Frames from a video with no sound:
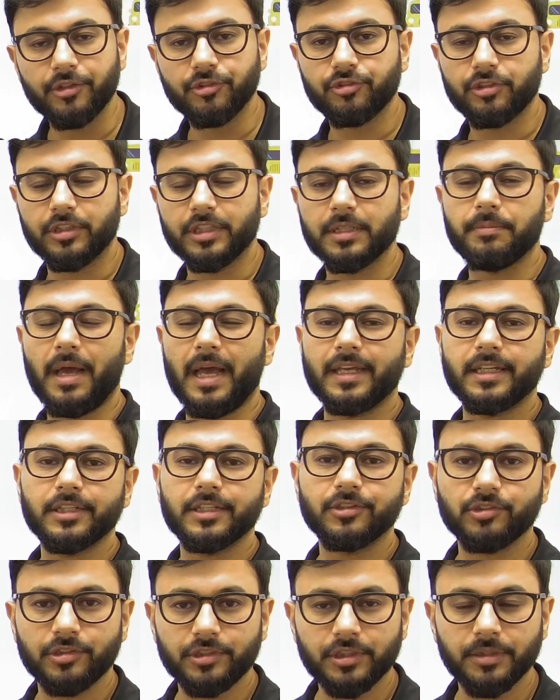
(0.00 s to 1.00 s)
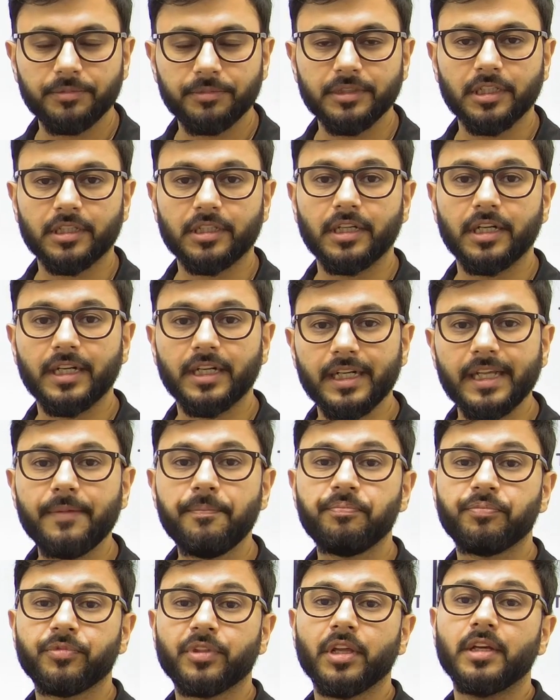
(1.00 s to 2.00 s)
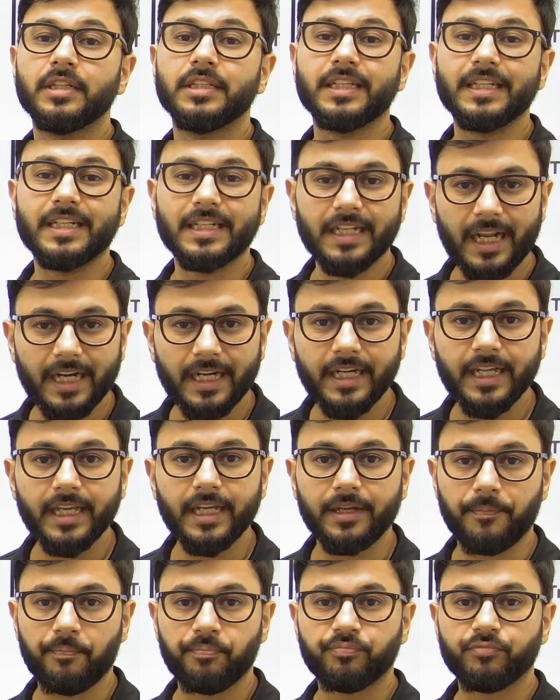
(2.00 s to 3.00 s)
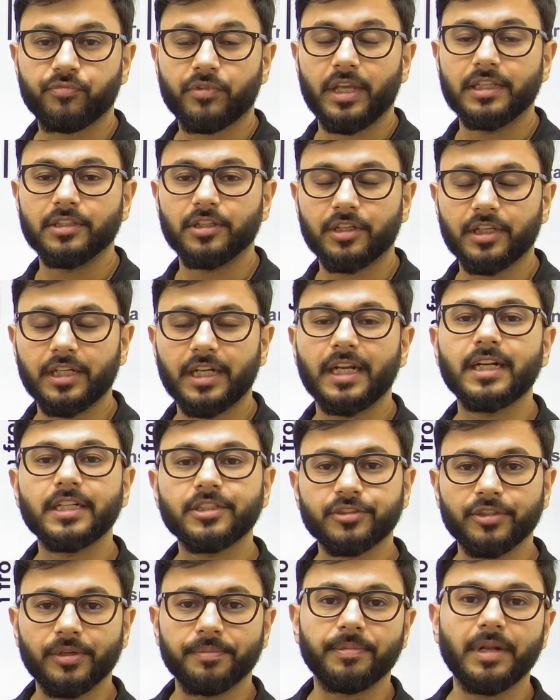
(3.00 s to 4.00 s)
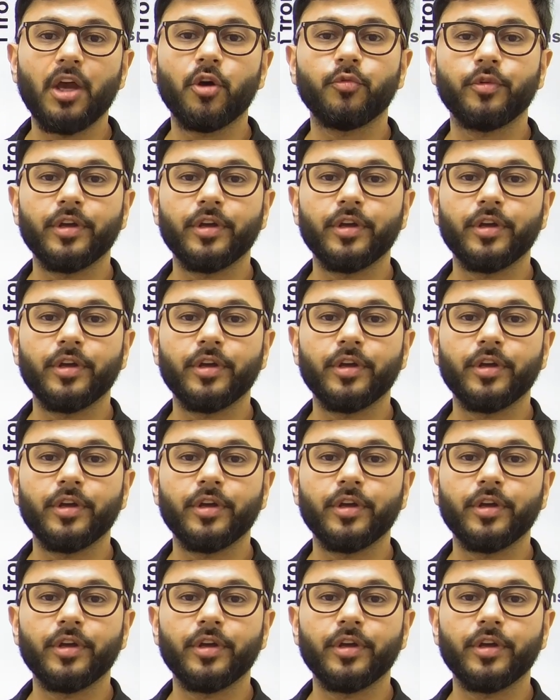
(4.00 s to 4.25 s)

in the banking system in the country, the lending and the credit supply of